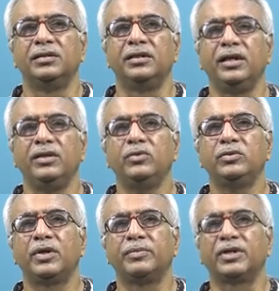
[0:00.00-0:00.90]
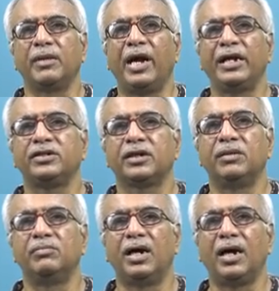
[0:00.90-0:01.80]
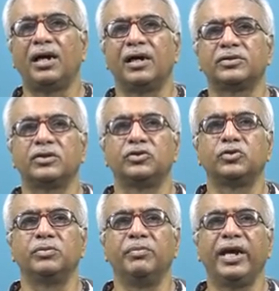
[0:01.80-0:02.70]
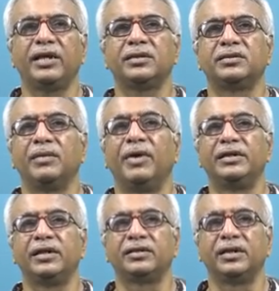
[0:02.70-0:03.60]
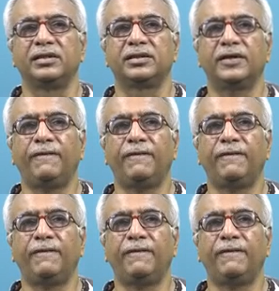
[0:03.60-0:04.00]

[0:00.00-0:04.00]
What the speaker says: The use of grammatical markers should make semantic sense.